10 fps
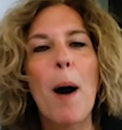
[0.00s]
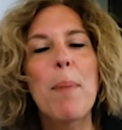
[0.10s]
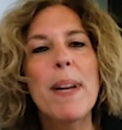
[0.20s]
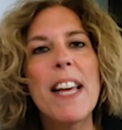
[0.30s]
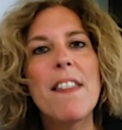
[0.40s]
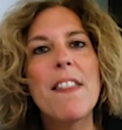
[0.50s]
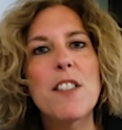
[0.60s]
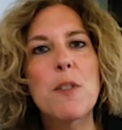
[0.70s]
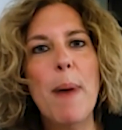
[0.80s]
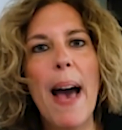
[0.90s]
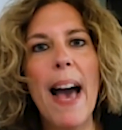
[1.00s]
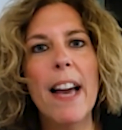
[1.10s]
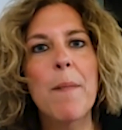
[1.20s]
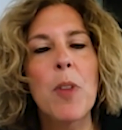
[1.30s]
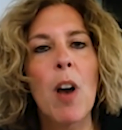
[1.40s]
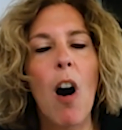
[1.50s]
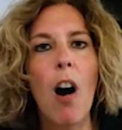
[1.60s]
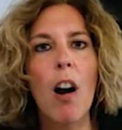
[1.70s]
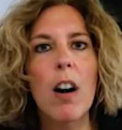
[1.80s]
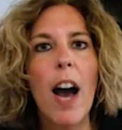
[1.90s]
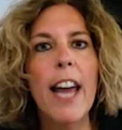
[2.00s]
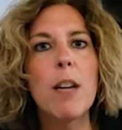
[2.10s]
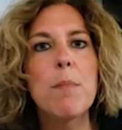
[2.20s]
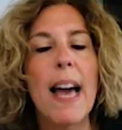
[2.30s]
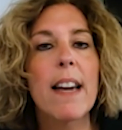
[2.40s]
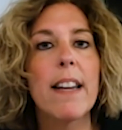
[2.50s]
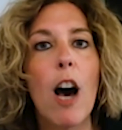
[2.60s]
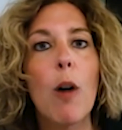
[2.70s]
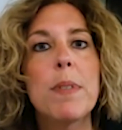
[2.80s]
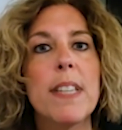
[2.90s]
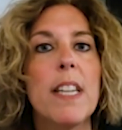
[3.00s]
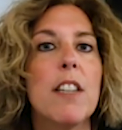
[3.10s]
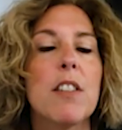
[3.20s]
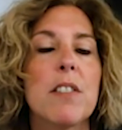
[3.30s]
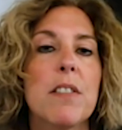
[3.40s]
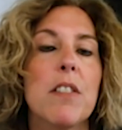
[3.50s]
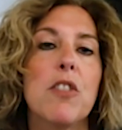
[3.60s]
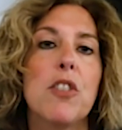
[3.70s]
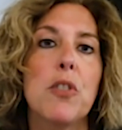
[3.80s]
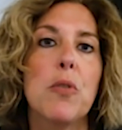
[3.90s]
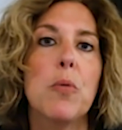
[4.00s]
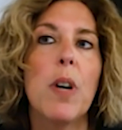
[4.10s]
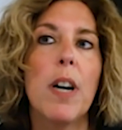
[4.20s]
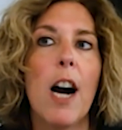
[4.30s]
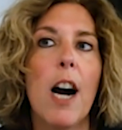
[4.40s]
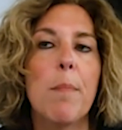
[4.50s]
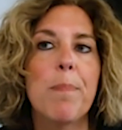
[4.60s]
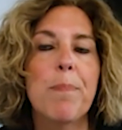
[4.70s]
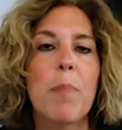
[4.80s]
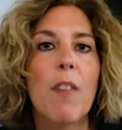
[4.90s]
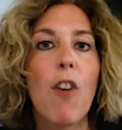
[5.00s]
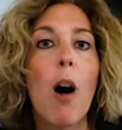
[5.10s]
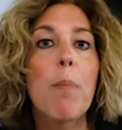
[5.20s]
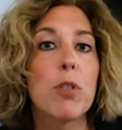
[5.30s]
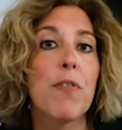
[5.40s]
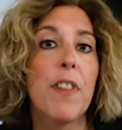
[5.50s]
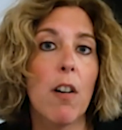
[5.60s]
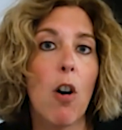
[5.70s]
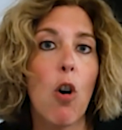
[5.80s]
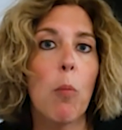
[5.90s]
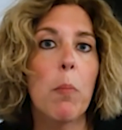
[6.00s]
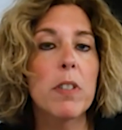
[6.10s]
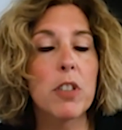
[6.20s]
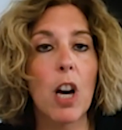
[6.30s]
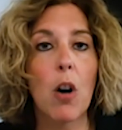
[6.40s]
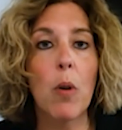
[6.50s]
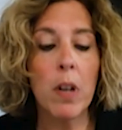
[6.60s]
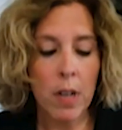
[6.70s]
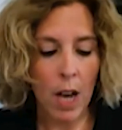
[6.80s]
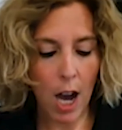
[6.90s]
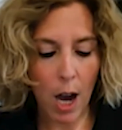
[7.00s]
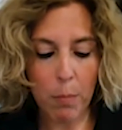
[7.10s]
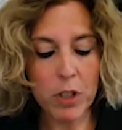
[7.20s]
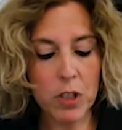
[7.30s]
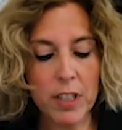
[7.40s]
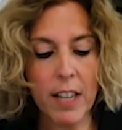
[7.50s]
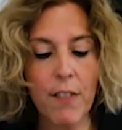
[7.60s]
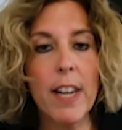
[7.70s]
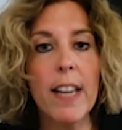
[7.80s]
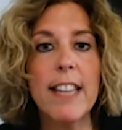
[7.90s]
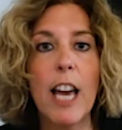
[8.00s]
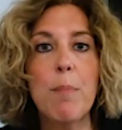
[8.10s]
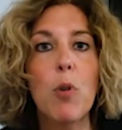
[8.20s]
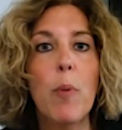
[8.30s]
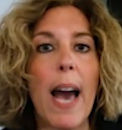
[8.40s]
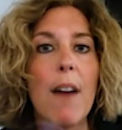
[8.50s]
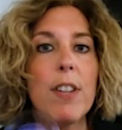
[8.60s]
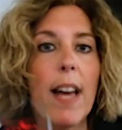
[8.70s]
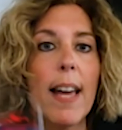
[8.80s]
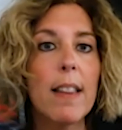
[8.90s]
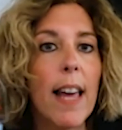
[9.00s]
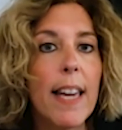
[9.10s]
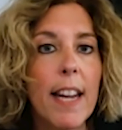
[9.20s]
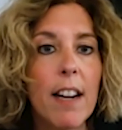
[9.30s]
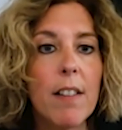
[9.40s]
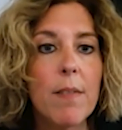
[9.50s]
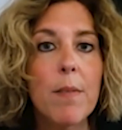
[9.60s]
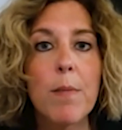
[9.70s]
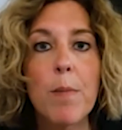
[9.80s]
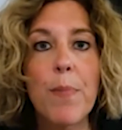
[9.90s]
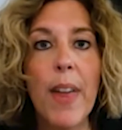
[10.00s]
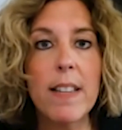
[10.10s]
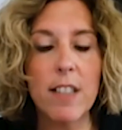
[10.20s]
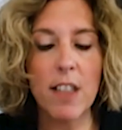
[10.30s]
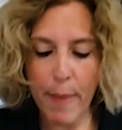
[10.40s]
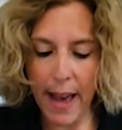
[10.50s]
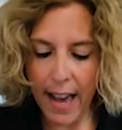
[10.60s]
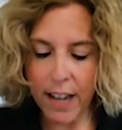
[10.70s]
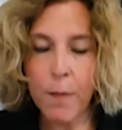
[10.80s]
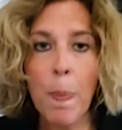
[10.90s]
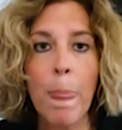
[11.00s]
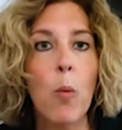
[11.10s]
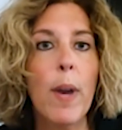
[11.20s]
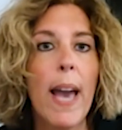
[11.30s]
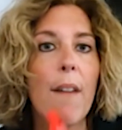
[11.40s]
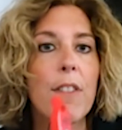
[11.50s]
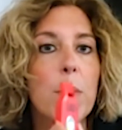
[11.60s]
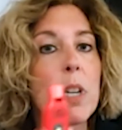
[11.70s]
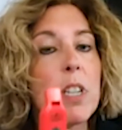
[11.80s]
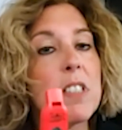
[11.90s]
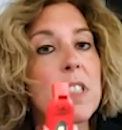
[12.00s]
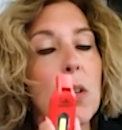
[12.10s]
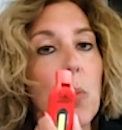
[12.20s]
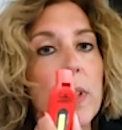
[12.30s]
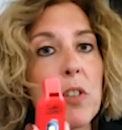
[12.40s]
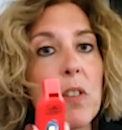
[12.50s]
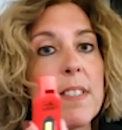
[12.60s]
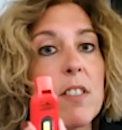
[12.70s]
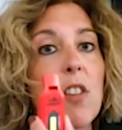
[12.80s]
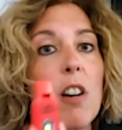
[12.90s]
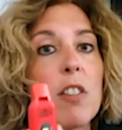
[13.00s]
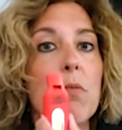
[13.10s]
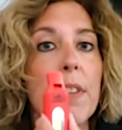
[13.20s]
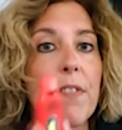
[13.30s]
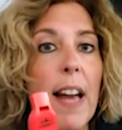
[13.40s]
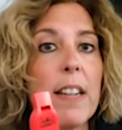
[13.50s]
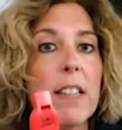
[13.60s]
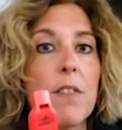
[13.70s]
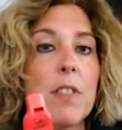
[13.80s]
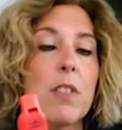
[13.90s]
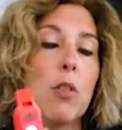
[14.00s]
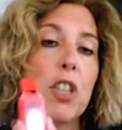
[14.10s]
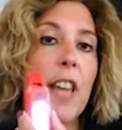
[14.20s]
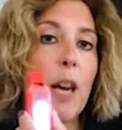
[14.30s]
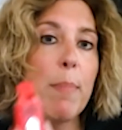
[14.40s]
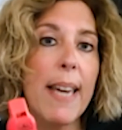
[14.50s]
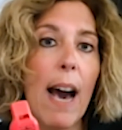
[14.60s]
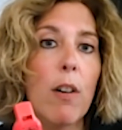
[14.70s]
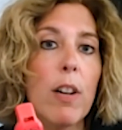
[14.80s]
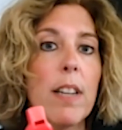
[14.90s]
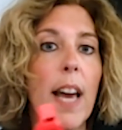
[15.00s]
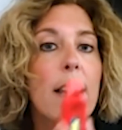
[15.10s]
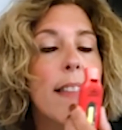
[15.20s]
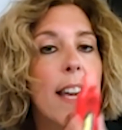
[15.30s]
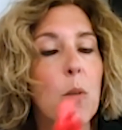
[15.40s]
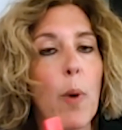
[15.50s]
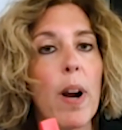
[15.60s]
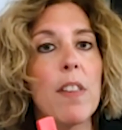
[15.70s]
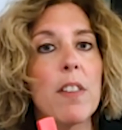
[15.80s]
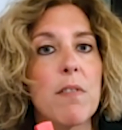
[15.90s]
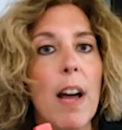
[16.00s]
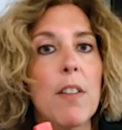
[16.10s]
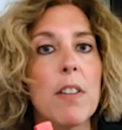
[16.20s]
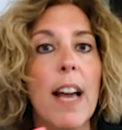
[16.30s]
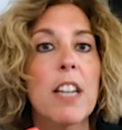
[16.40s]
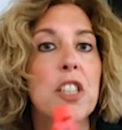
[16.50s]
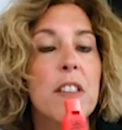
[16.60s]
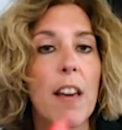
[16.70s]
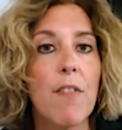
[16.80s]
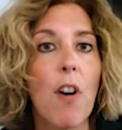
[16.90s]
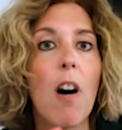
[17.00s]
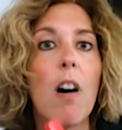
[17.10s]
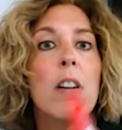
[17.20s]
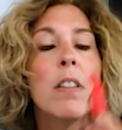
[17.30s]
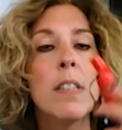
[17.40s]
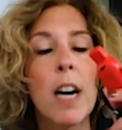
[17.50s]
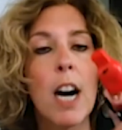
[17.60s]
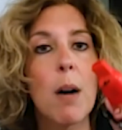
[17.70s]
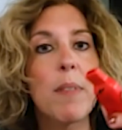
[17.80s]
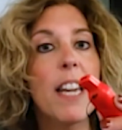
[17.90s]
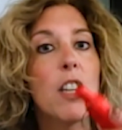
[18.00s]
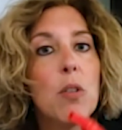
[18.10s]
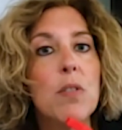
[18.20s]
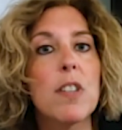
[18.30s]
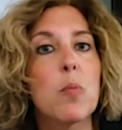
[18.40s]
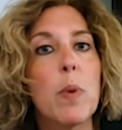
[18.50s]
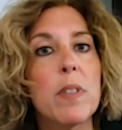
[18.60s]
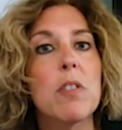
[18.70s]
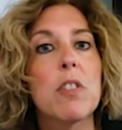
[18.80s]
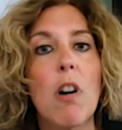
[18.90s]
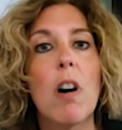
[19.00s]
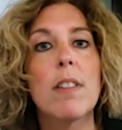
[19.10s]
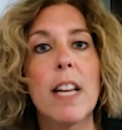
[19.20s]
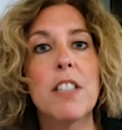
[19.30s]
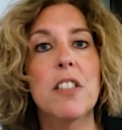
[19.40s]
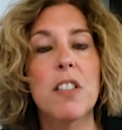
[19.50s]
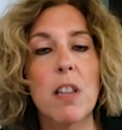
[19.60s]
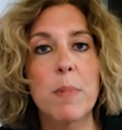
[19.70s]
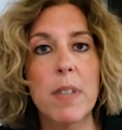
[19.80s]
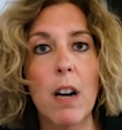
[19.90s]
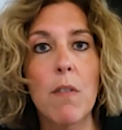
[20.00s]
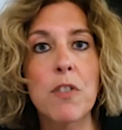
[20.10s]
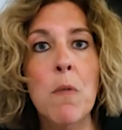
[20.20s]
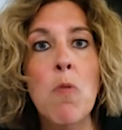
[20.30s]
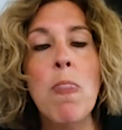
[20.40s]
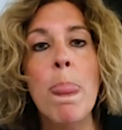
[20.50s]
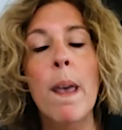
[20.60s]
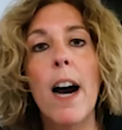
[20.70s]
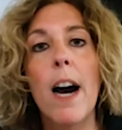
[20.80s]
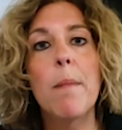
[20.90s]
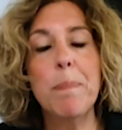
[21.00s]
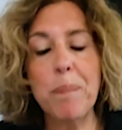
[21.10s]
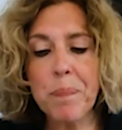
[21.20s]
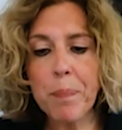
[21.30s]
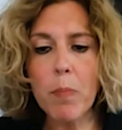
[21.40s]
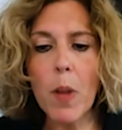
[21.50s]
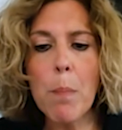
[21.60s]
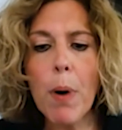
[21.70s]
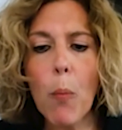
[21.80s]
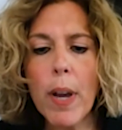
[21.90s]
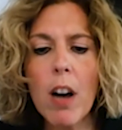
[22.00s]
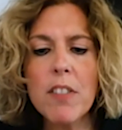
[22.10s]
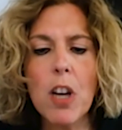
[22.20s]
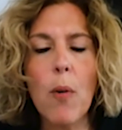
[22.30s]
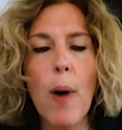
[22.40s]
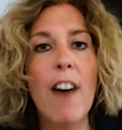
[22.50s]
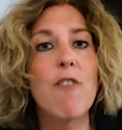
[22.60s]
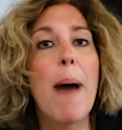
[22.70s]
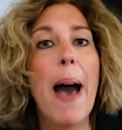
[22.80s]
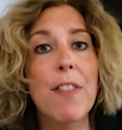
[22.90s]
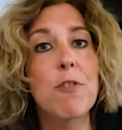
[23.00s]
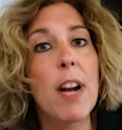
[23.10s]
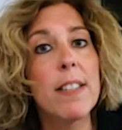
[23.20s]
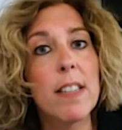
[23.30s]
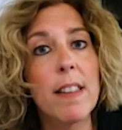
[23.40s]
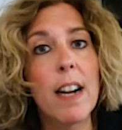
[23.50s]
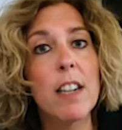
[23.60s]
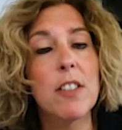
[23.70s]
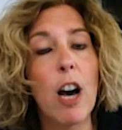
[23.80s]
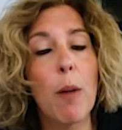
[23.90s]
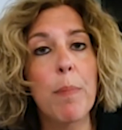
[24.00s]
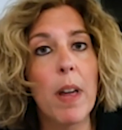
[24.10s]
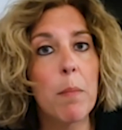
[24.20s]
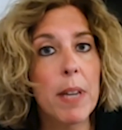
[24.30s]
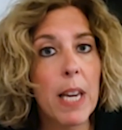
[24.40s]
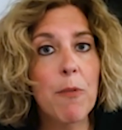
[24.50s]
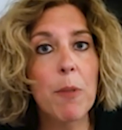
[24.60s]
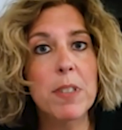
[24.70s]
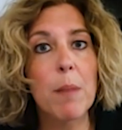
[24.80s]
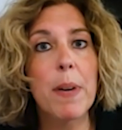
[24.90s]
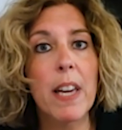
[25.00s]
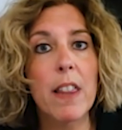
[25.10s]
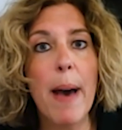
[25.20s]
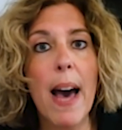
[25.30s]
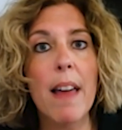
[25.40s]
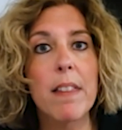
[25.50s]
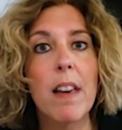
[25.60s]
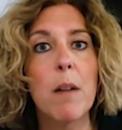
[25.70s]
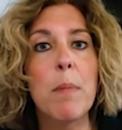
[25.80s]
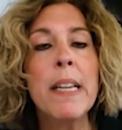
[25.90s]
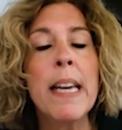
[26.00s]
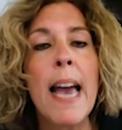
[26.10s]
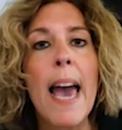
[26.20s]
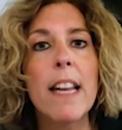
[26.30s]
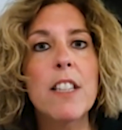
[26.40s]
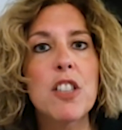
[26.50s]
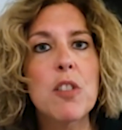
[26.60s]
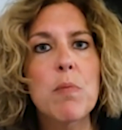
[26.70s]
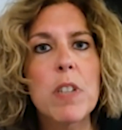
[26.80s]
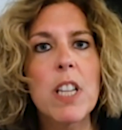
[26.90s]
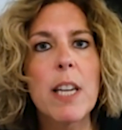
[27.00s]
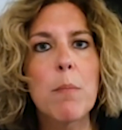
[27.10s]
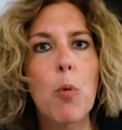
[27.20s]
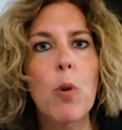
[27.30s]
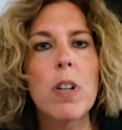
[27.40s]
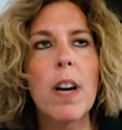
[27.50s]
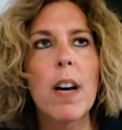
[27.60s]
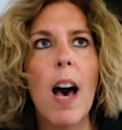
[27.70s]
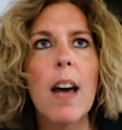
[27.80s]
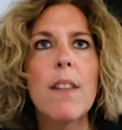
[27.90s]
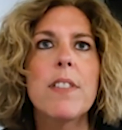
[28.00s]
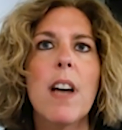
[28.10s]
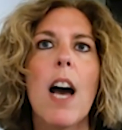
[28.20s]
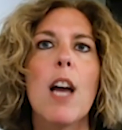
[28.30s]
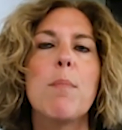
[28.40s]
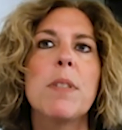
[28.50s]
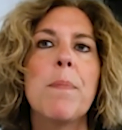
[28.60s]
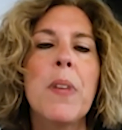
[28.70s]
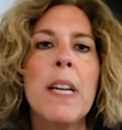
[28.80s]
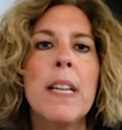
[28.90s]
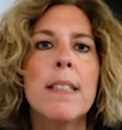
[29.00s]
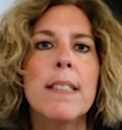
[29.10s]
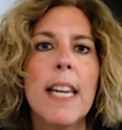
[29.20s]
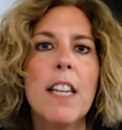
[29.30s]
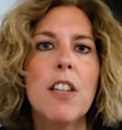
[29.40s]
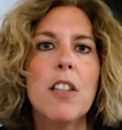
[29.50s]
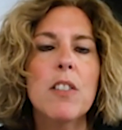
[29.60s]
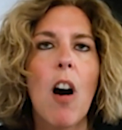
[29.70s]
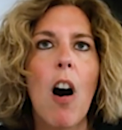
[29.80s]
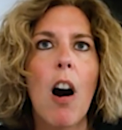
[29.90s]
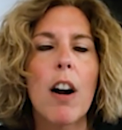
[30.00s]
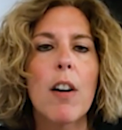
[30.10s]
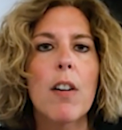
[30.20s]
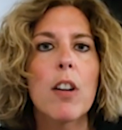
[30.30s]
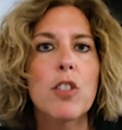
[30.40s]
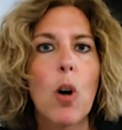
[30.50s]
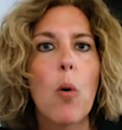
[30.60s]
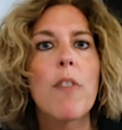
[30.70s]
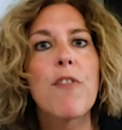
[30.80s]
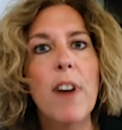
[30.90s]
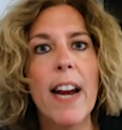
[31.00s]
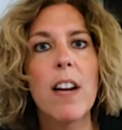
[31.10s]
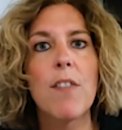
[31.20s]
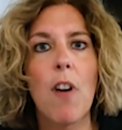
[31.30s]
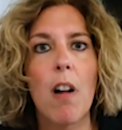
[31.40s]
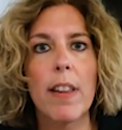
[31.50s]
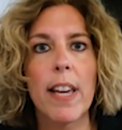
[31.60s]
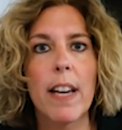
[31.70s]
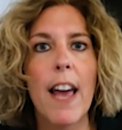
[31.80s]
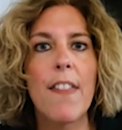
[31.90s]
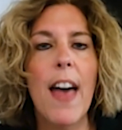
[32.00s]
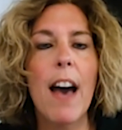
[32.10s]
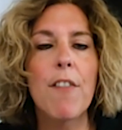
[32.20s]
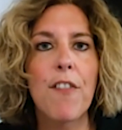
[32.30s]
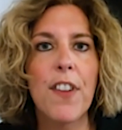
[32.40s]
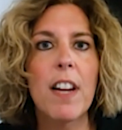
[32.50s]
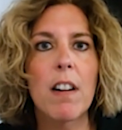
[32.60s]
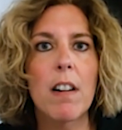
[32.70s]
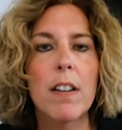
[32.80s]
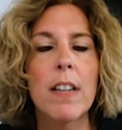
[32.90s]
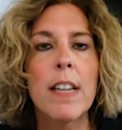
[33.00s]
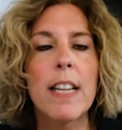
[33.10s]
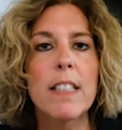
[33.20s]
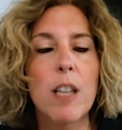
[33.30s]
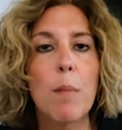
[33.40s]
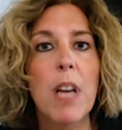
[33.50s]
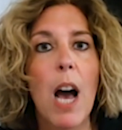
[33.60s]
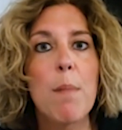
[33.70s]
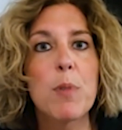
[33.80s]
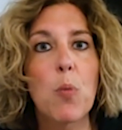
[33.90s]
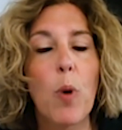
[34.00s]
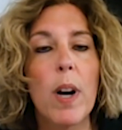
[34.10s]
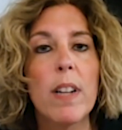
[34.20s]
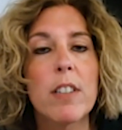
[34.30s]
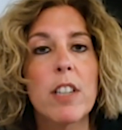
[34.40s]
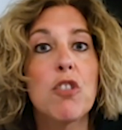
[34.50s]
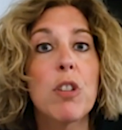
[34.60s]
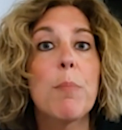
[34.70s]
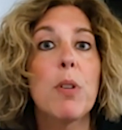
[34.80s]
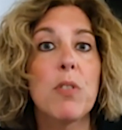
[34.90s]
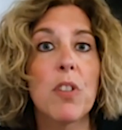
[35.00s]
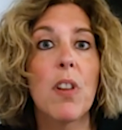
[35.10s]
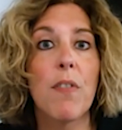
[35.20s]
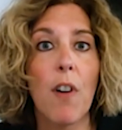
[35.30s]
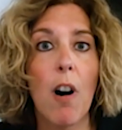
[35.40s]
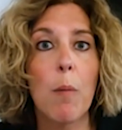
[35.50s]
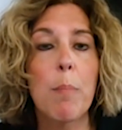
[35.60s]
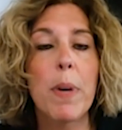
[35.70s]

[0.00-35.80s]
But in this bag are items that could help seniors to fall-proof their home. So just to give you an example, we have a night light here that is in the bag. We have an emergency whistle. This is also reflective. So should they be out at night, they can wear this around their neck. Should they fall, they can use this whistle to draw attention to themselves. But we also have bath treads in there to help them keep from slipping in the bathtub. And it's just really important. A lot of times, seniors are so afraid of falling, and that fear is sometimes what contributes to the fall.